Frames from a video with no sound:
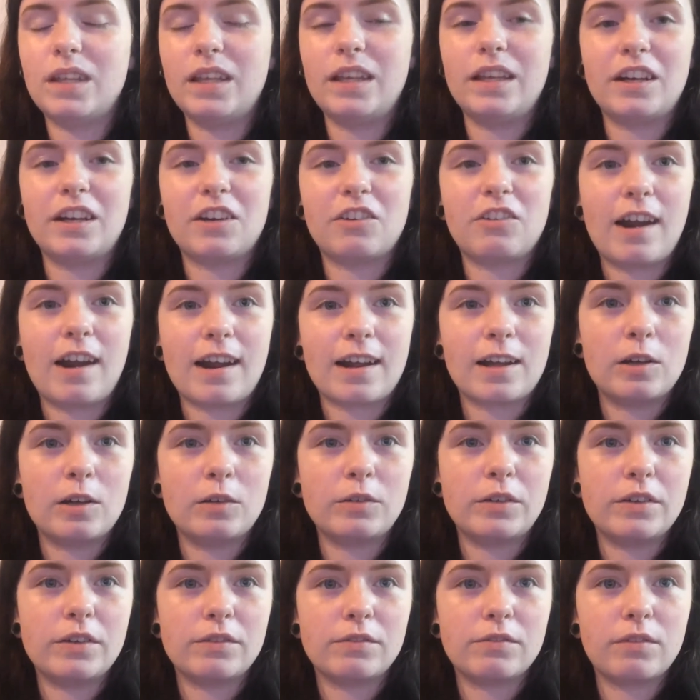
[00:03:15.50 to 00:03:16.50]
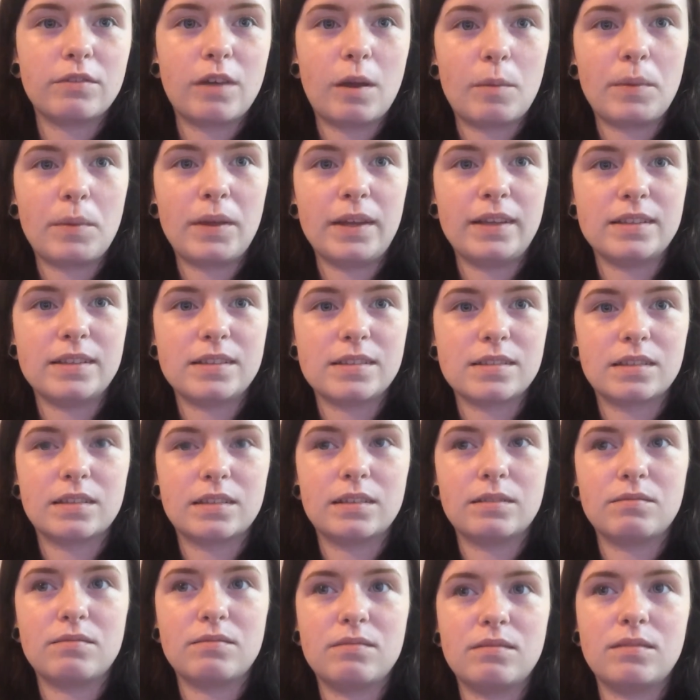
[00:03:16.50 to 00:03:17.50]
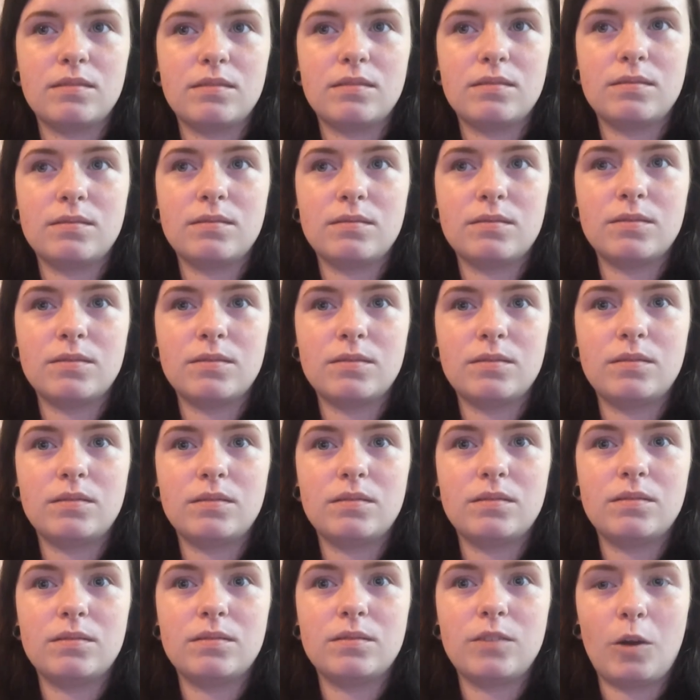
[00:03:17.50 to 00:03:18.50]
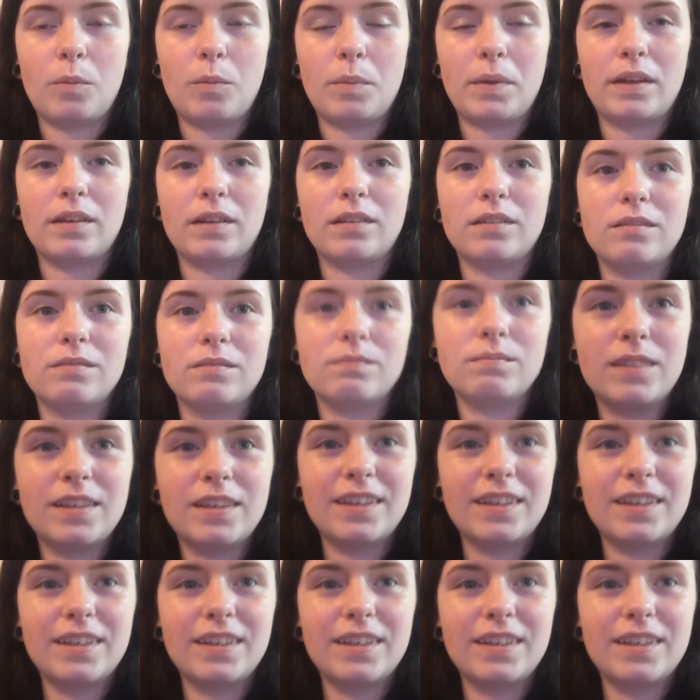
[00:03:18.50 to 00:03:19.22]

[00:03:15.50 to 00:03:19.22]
eating a cracker with a pizza topping.